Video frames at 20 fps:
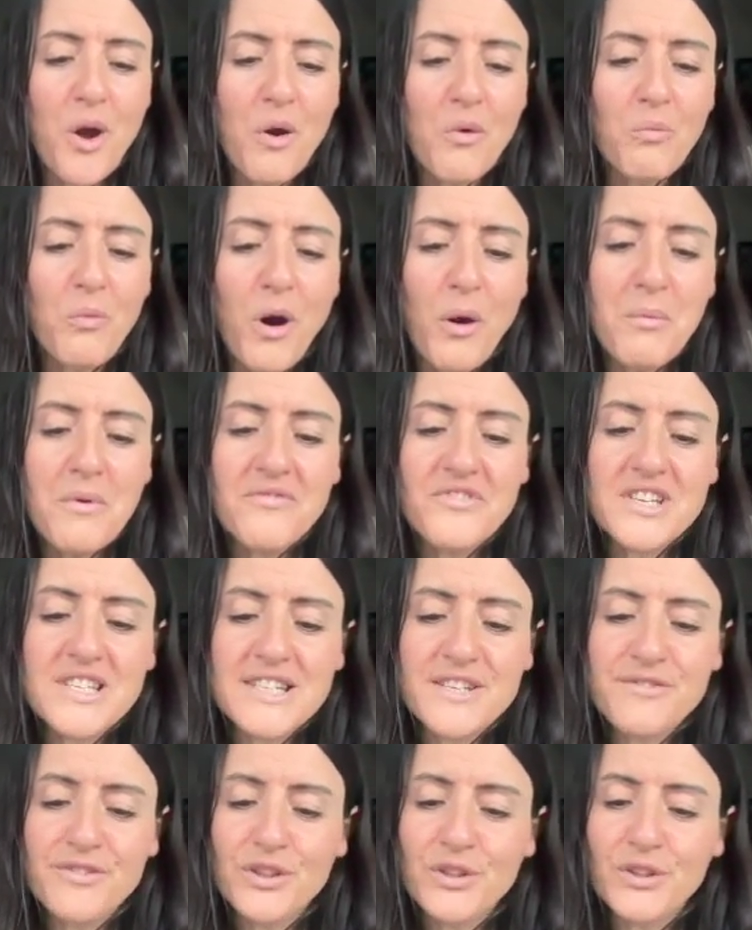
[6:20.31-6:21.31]
What with the
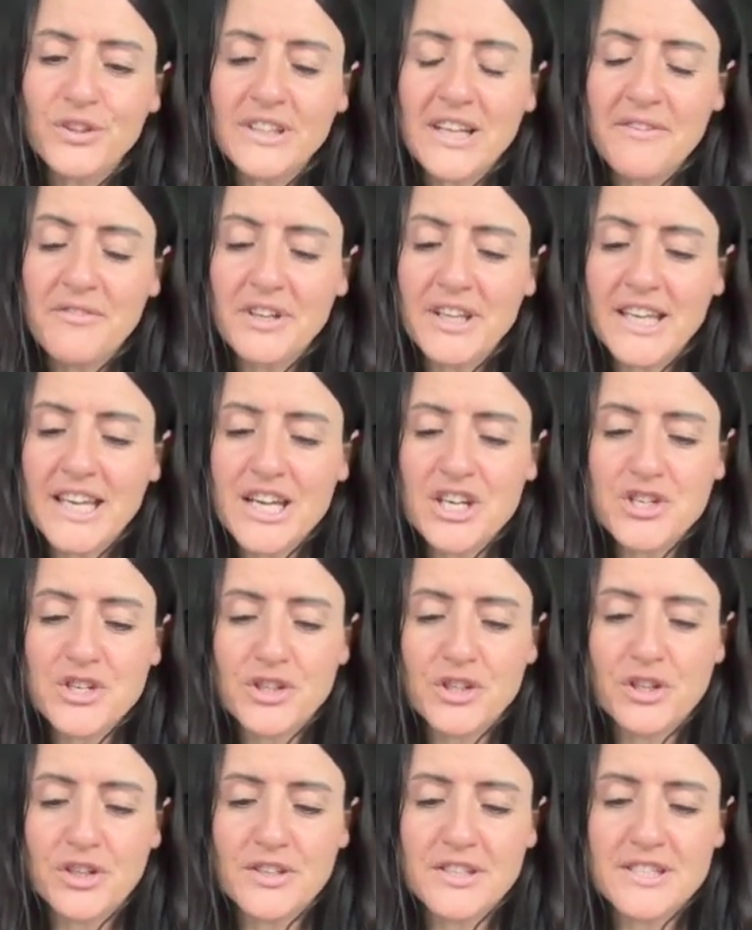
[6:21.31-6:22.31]
difficult
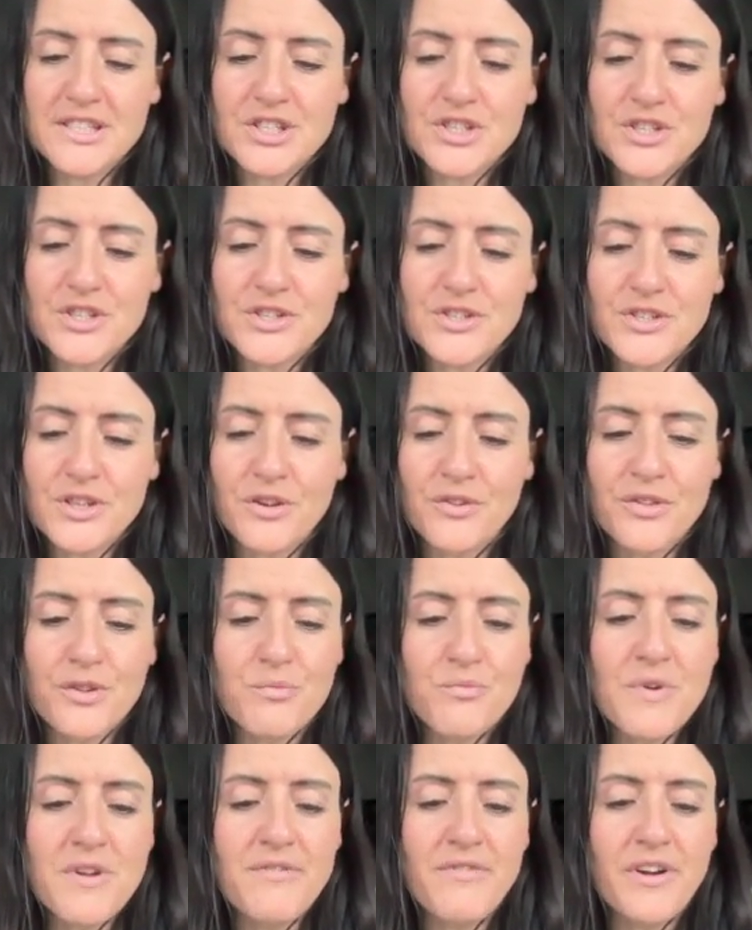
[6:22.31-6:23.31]
navigation conditions on the
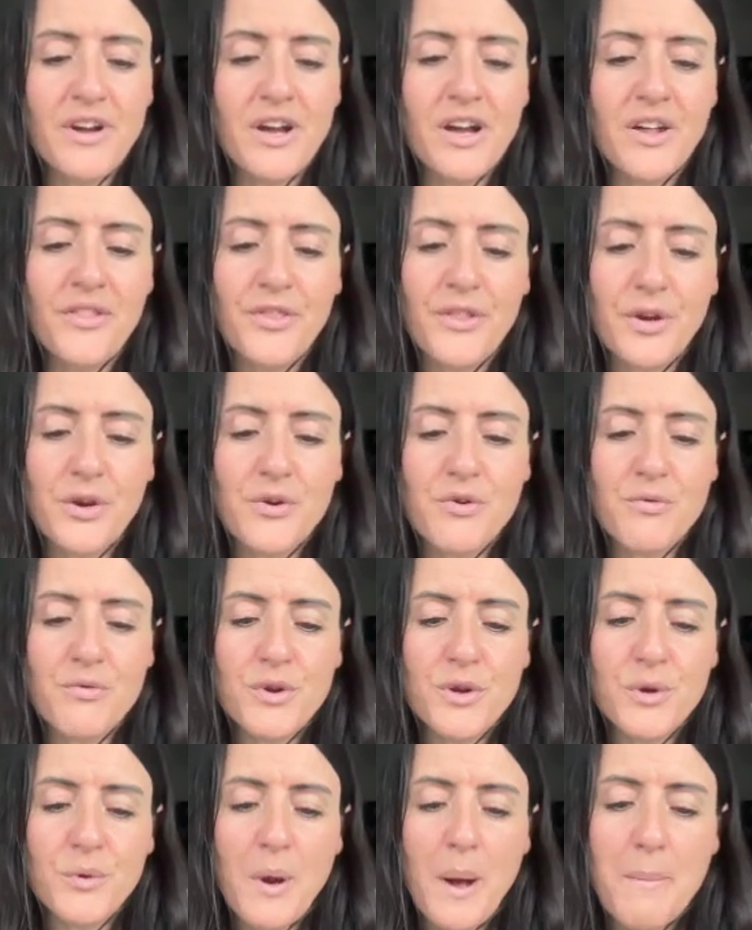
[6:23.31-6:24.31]
river and the
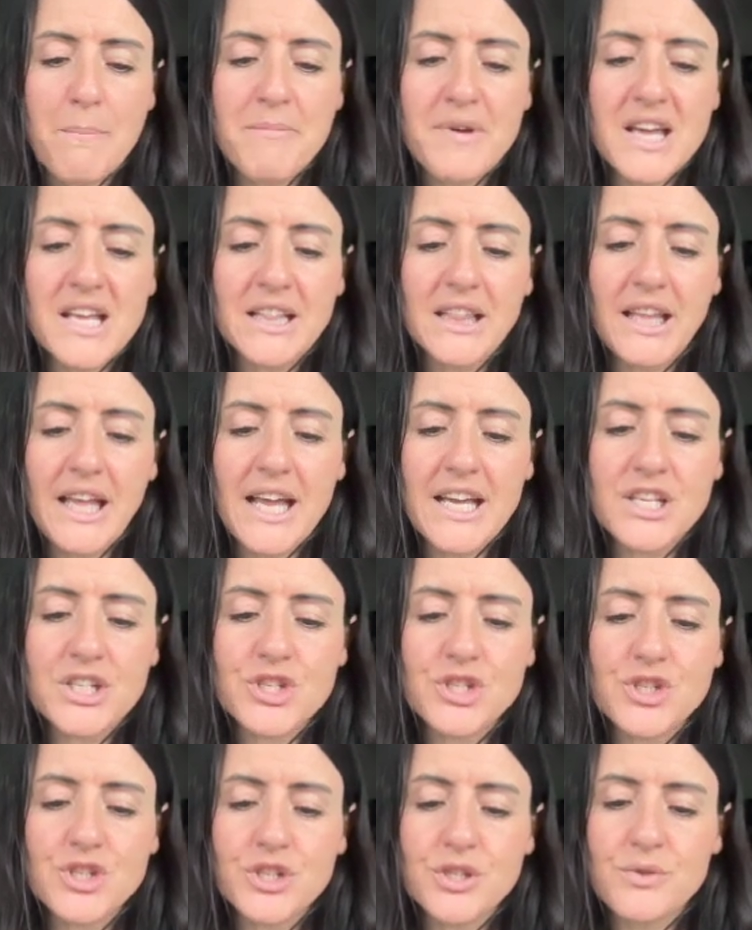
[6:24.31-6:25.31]
crew, mainly
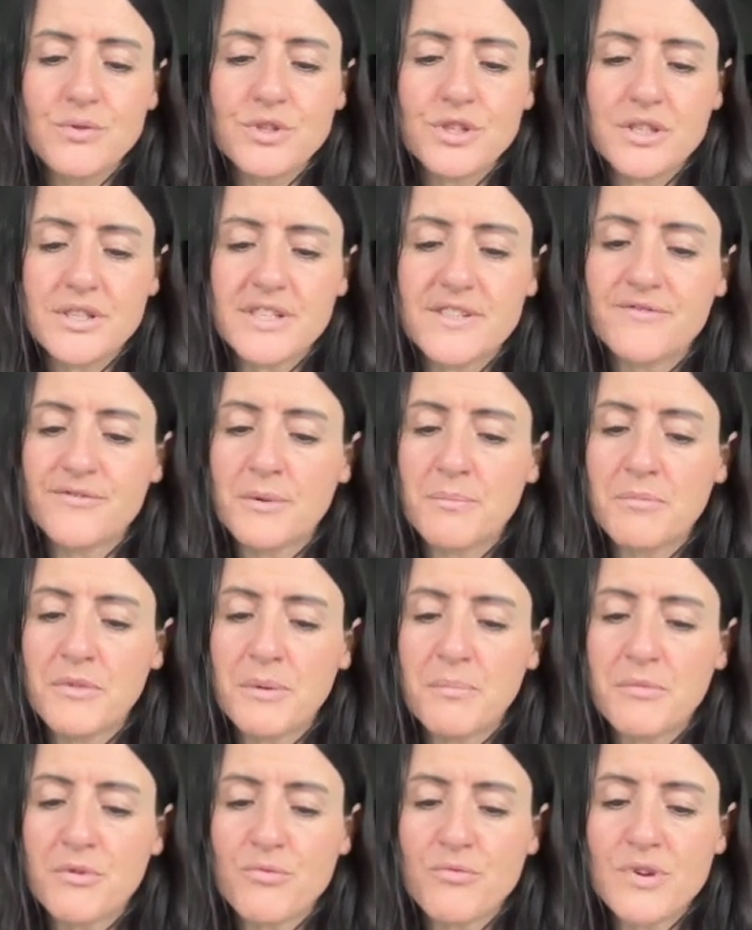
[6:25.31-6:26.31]
students from
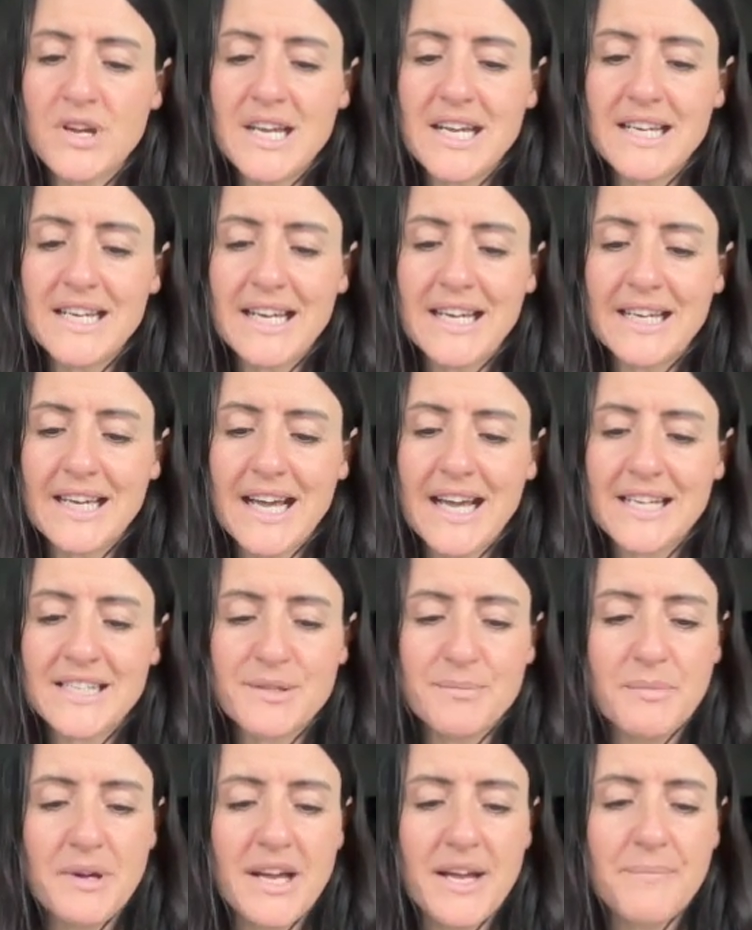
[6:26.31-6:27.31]
the Marine
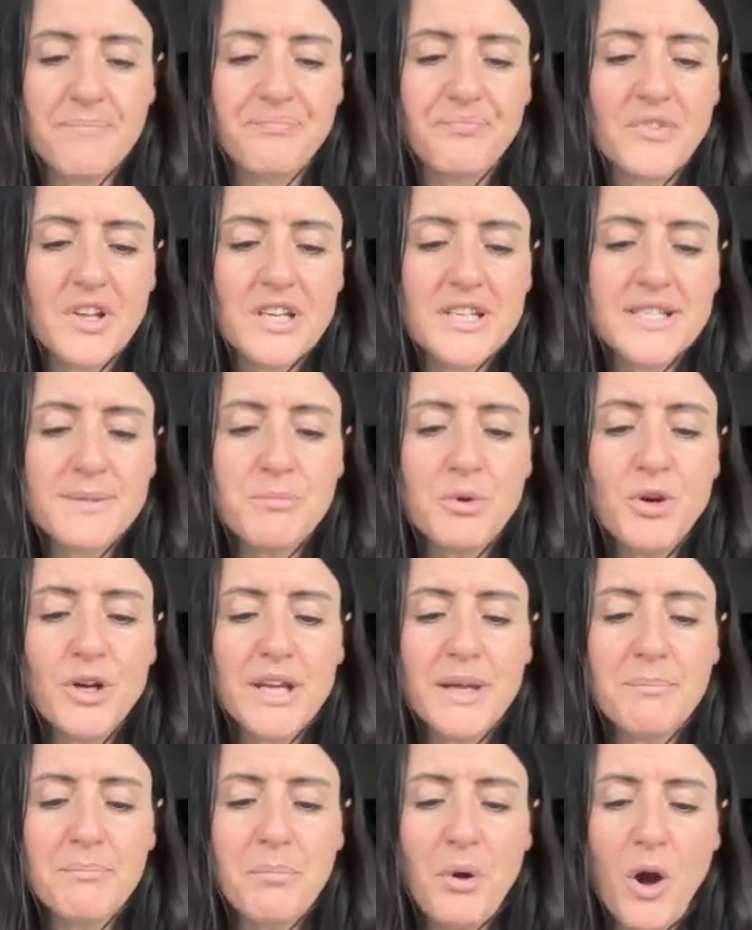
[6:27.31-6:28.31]
Academy,
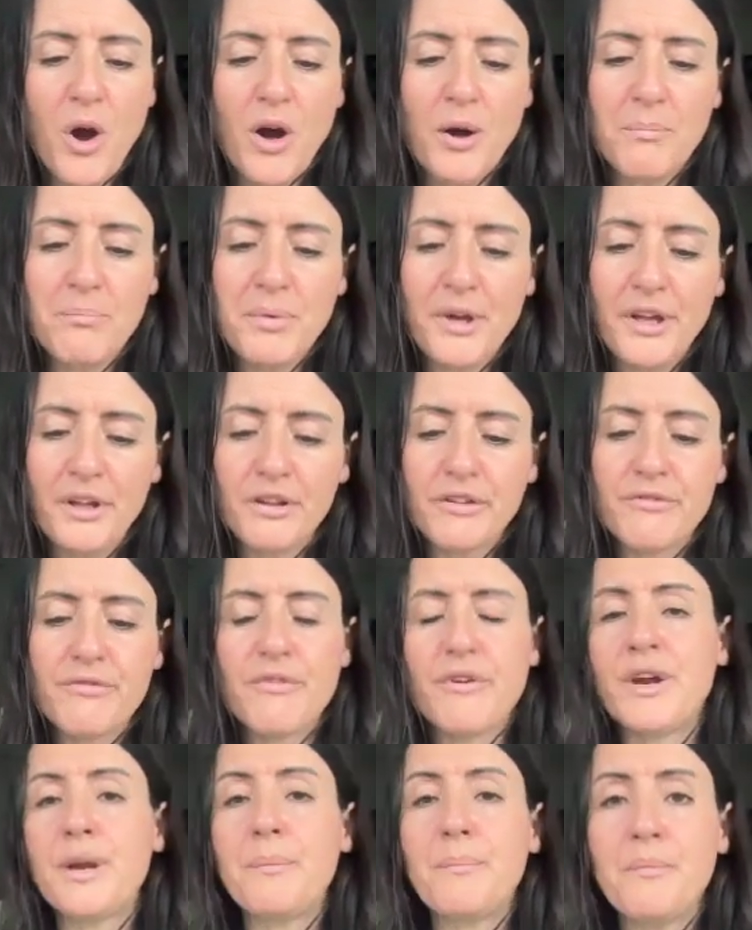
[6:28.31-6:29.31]
smoking pot and
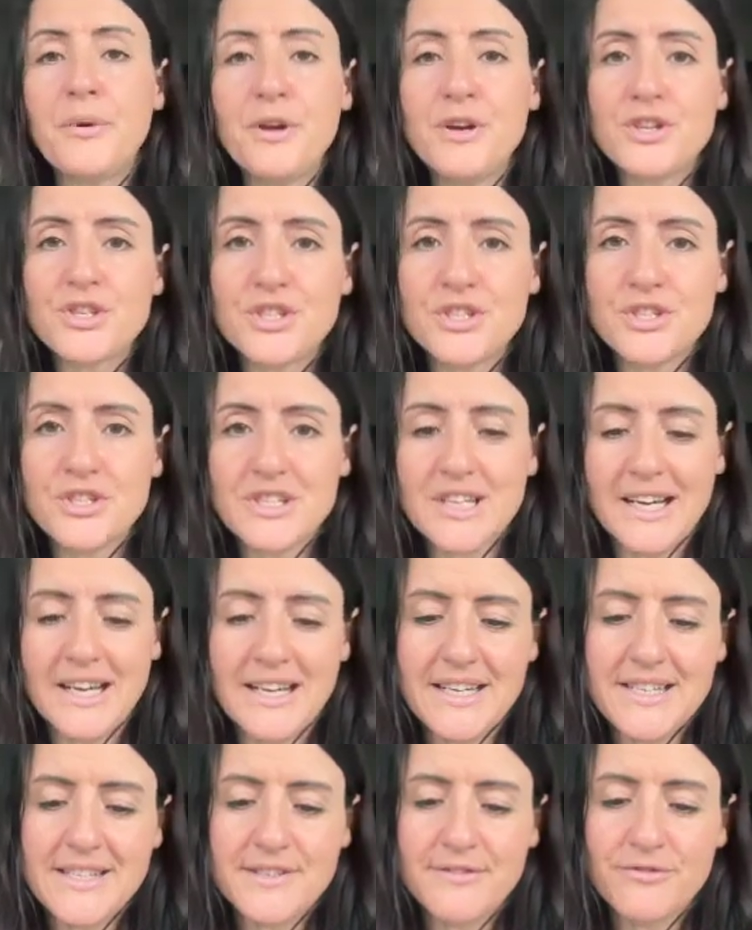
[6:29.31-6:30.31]
pilfering
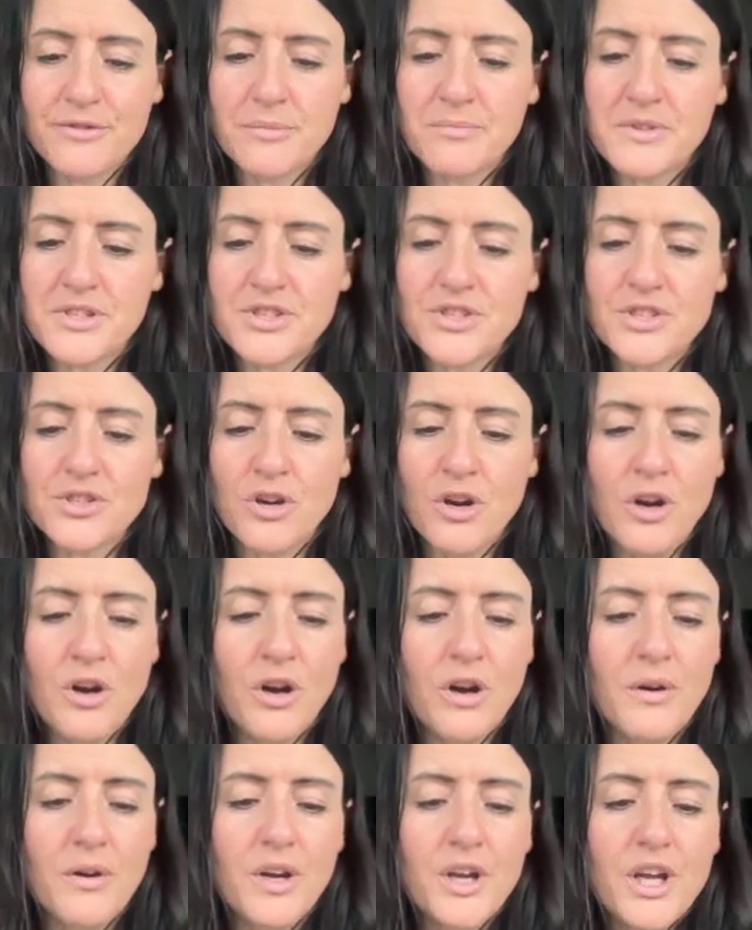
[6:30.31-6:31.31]
merchandise from the
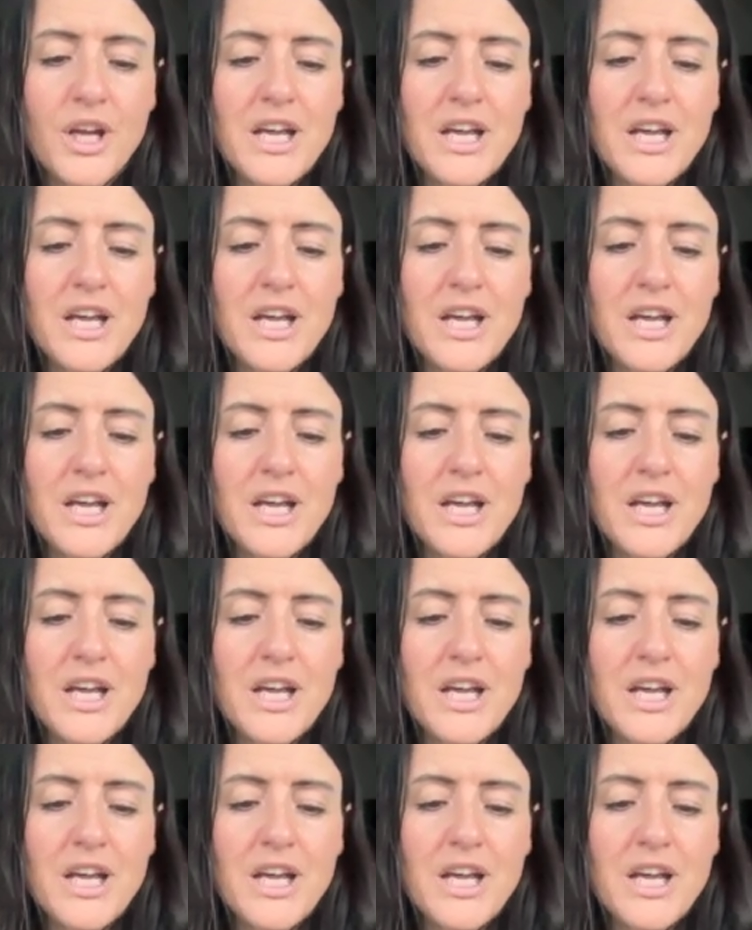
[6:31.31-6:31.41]
store,